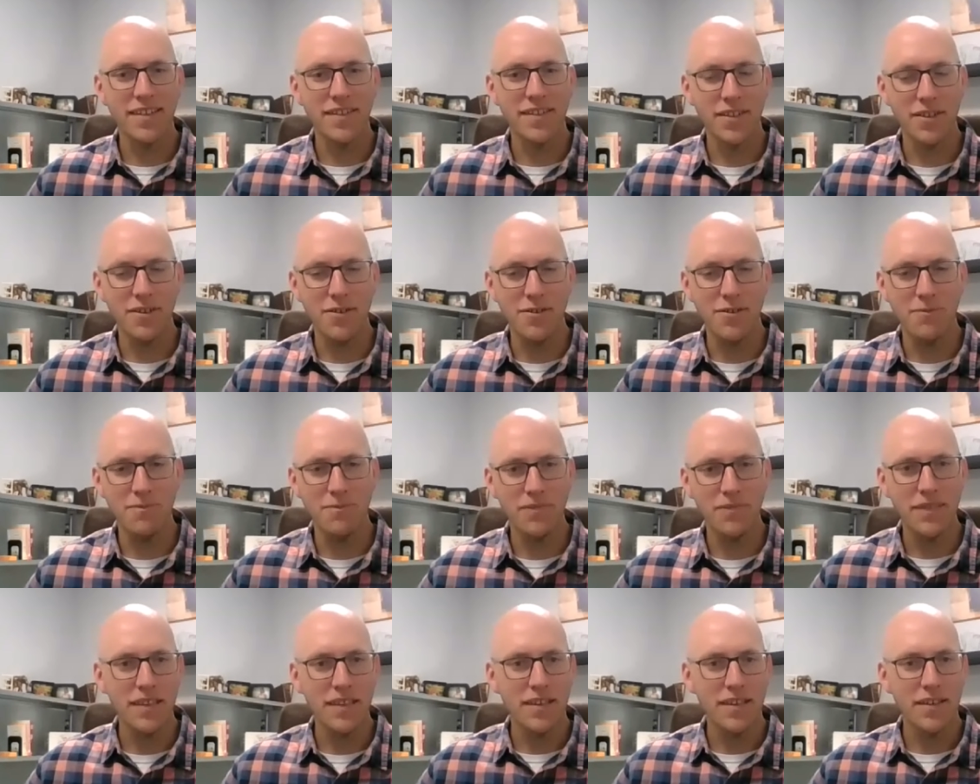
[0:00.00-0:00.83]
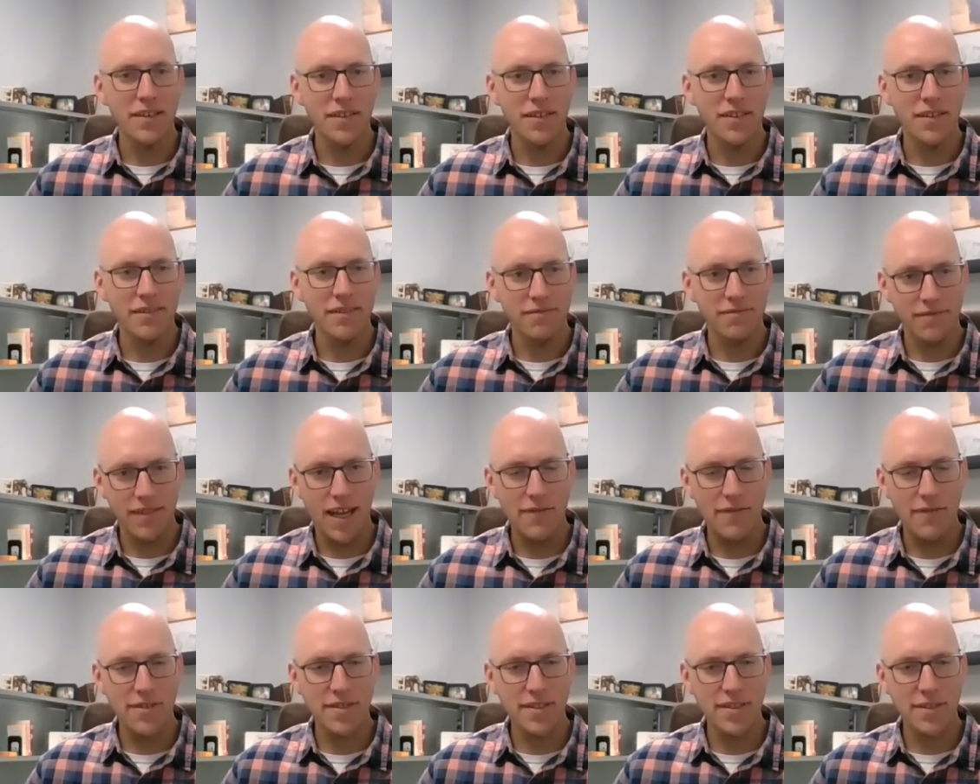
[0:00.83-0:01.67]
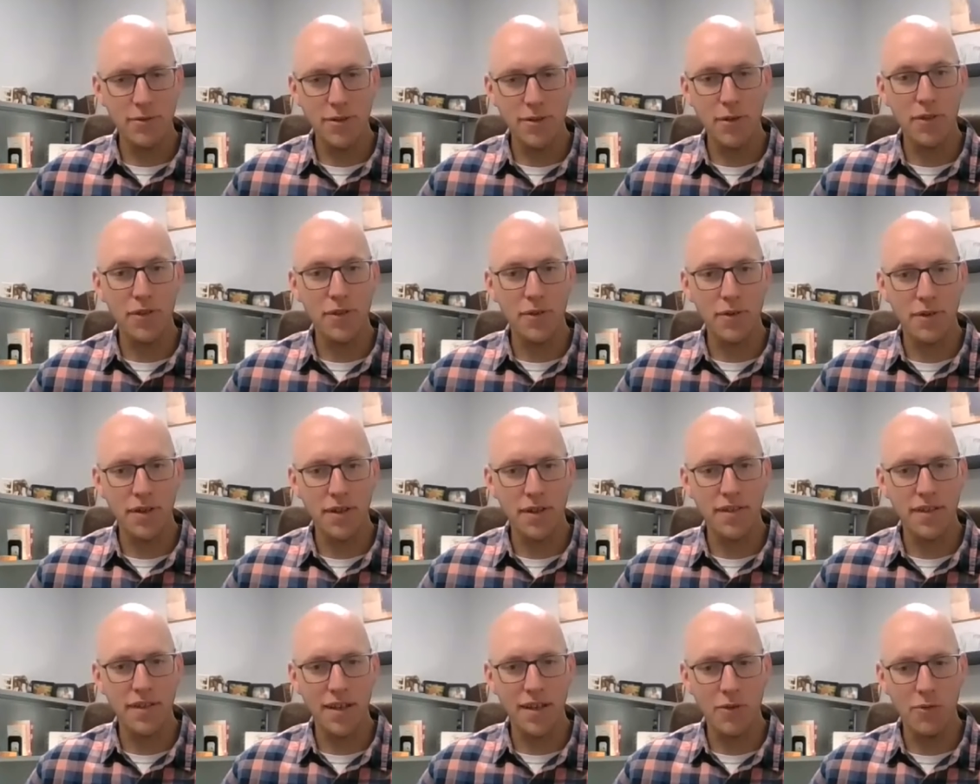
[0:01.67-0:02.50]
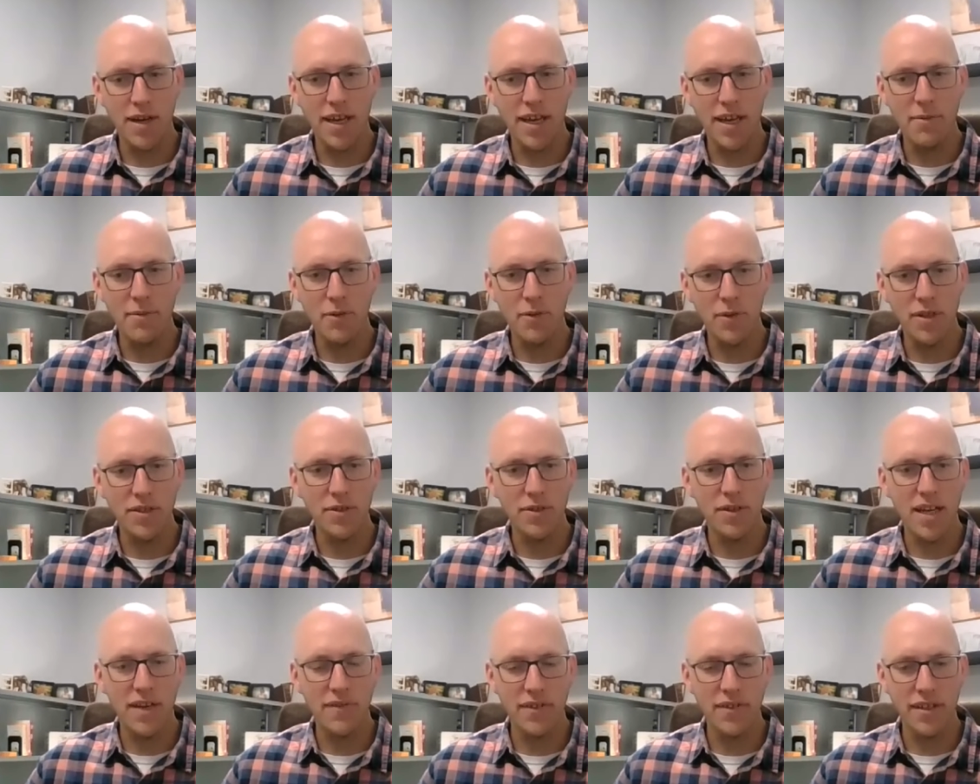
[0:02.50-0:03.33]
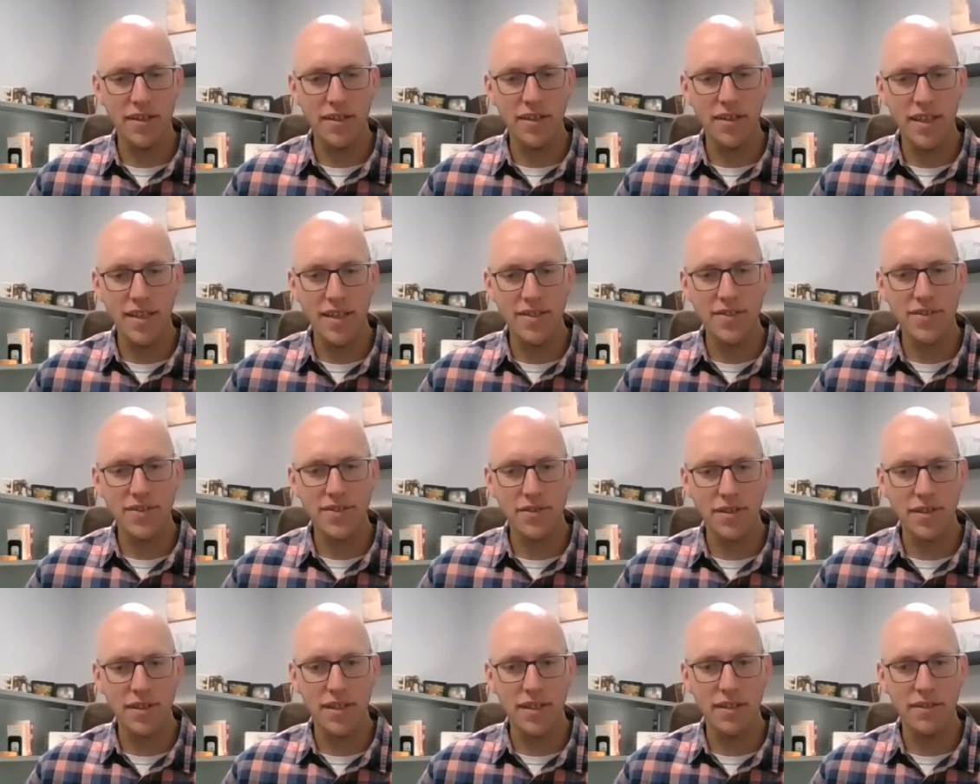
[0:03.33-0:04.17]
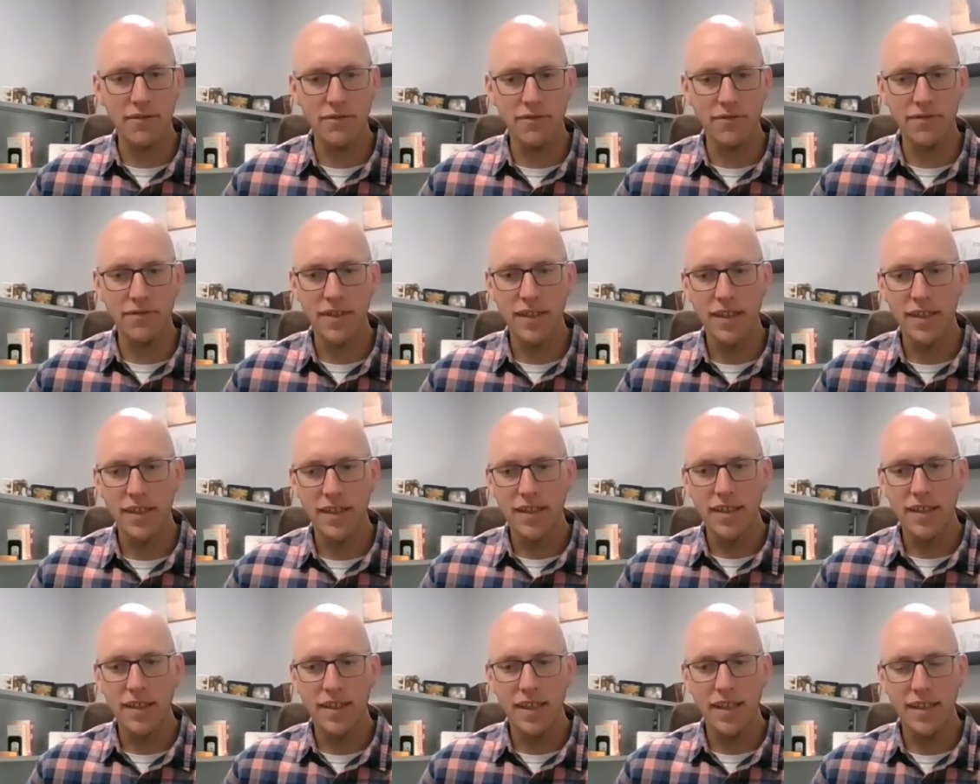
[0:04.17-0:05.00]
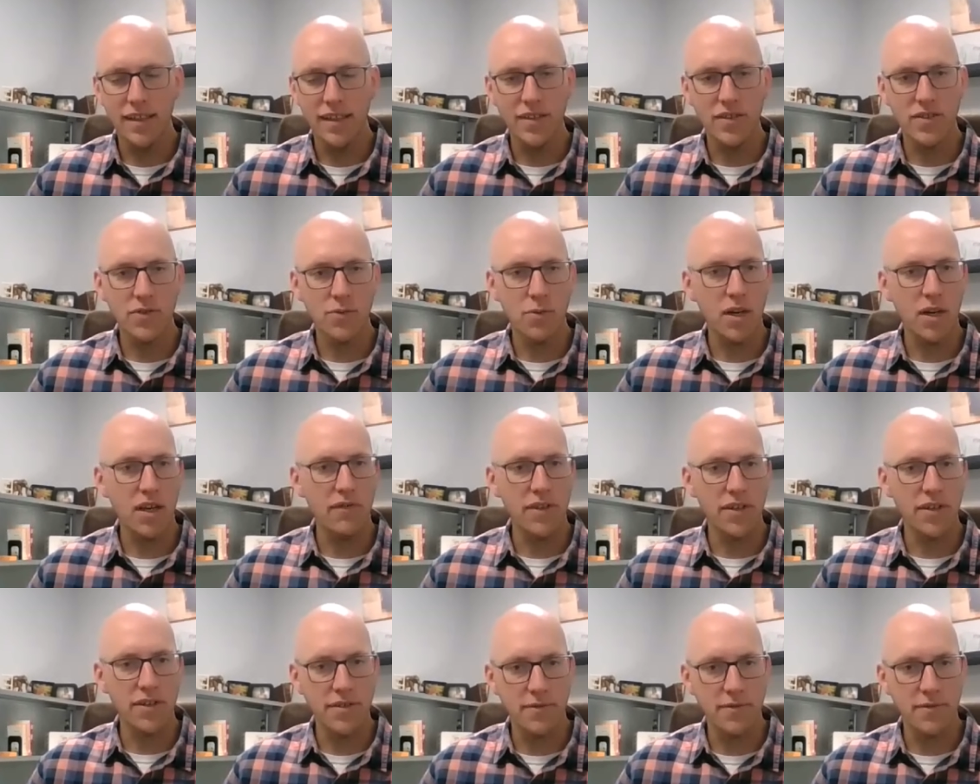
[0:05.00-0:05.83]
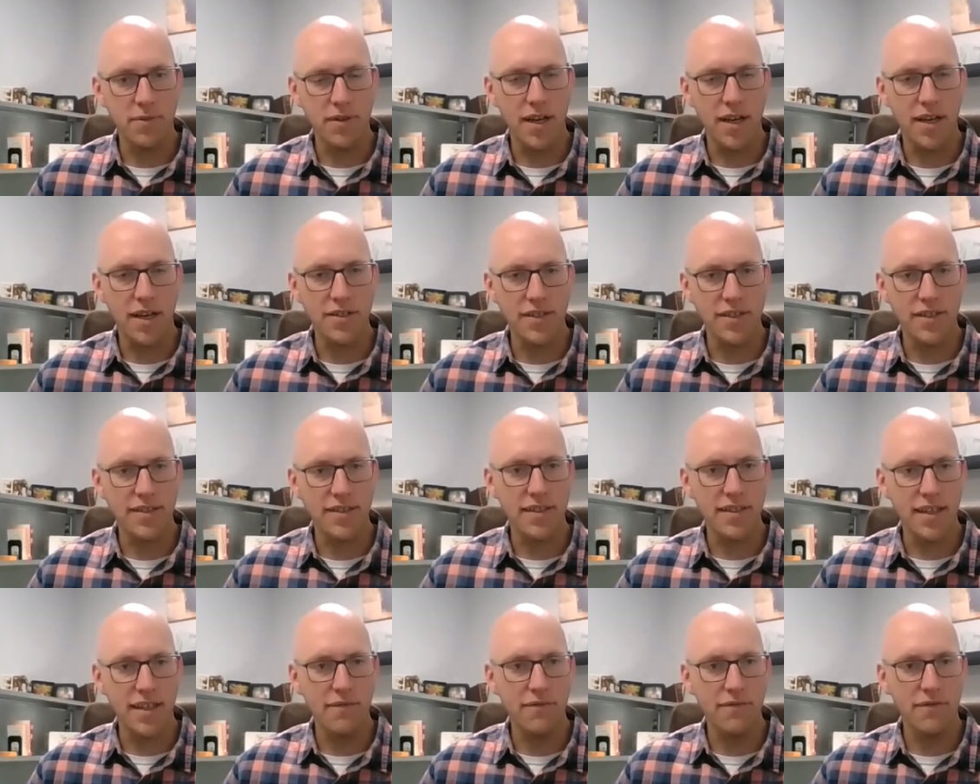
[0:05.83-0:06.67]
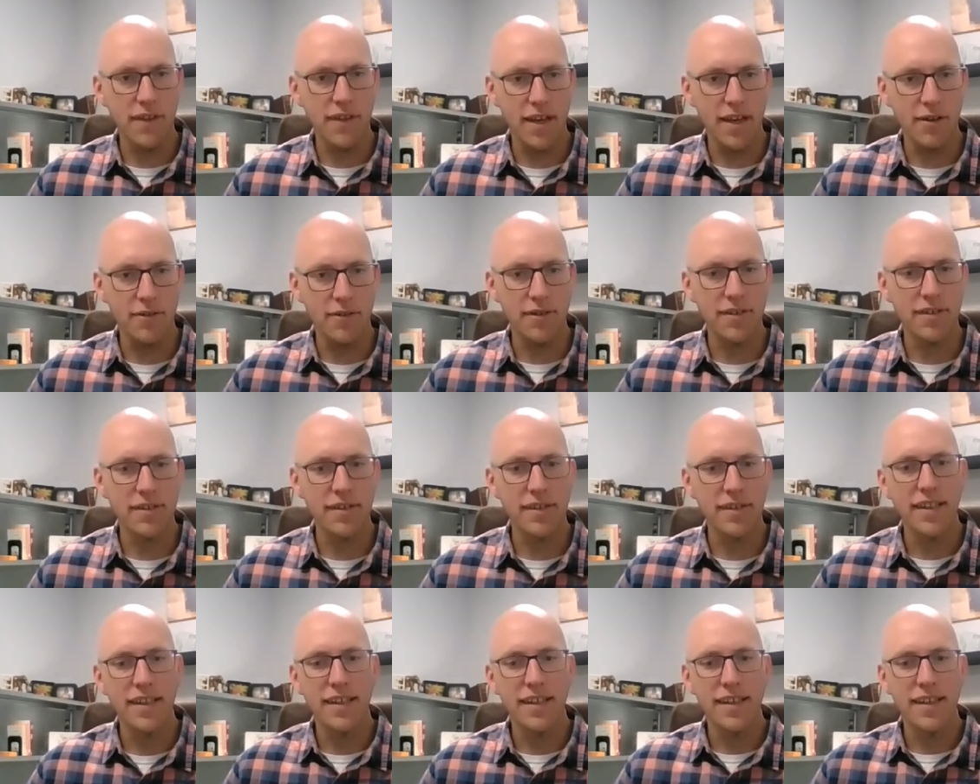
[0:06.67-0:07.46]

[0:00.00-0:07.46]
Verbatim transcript: So obviously, we don't throw anything away, but we do have a, a history of at least 12 years of projects that I've found